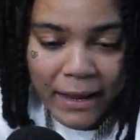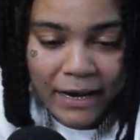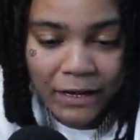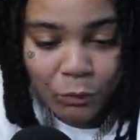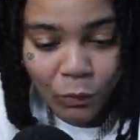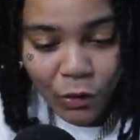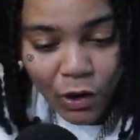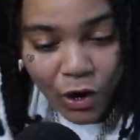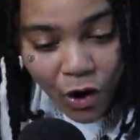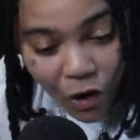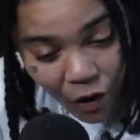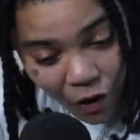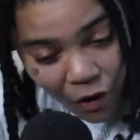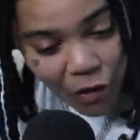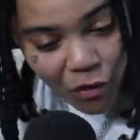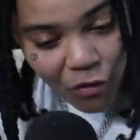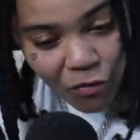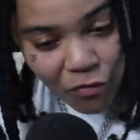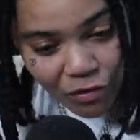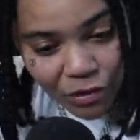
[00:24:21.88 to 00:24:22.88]
And all right. with
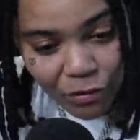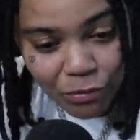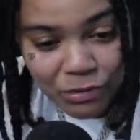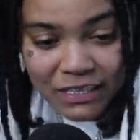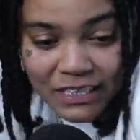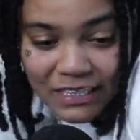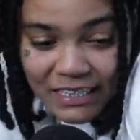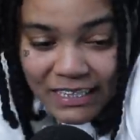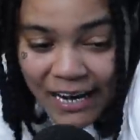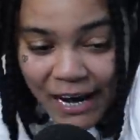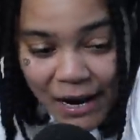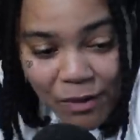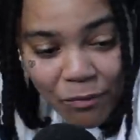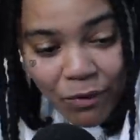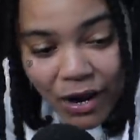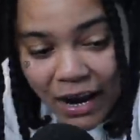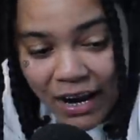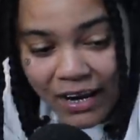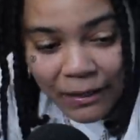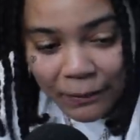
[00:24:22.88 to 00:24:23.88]
Hove, it was the same
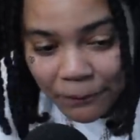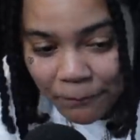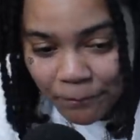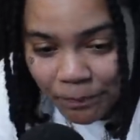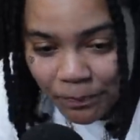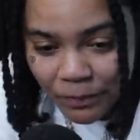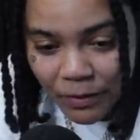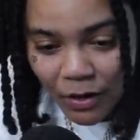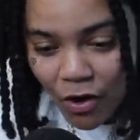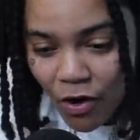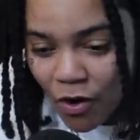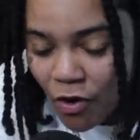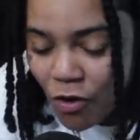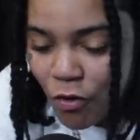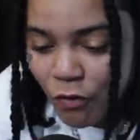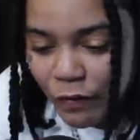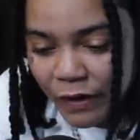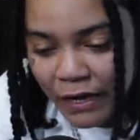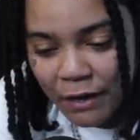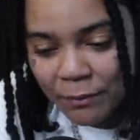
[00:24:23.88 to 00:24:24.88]
way. Yeah.
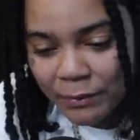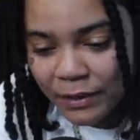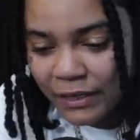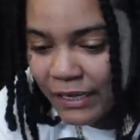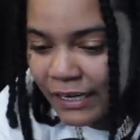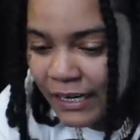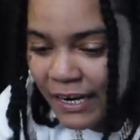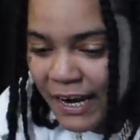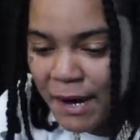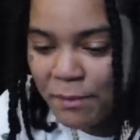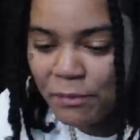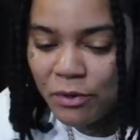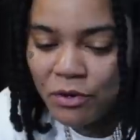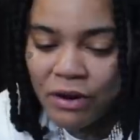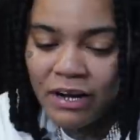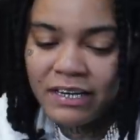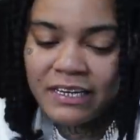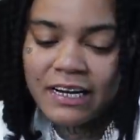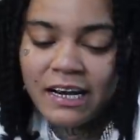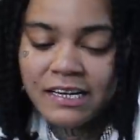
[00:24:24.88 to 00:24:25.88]
Hove came in the game, you know,
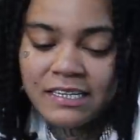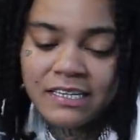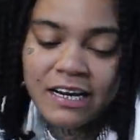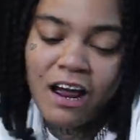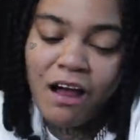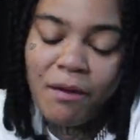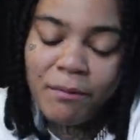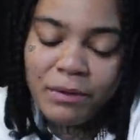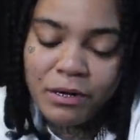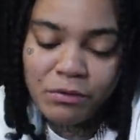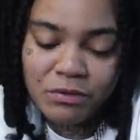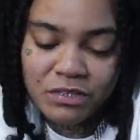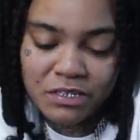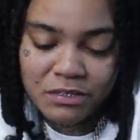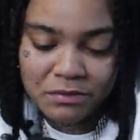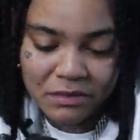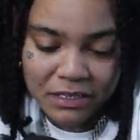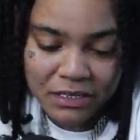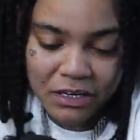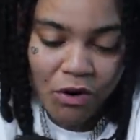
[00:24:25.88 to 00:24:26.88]
at that time he was
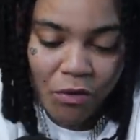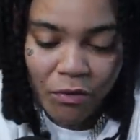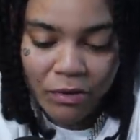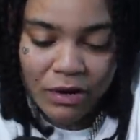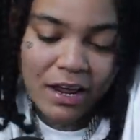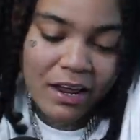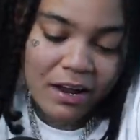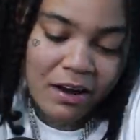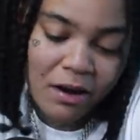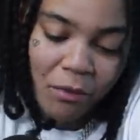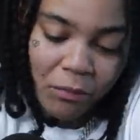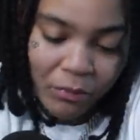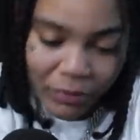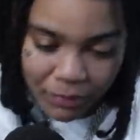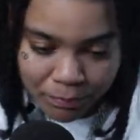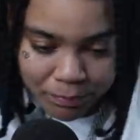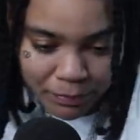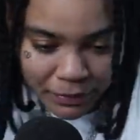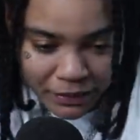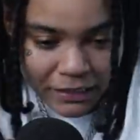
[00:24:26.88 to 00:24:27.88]
going head up
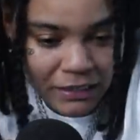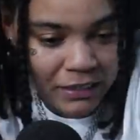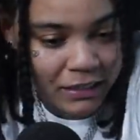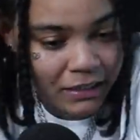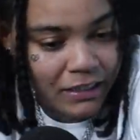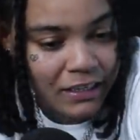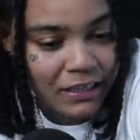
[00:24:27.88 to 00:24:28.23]
with Biggie.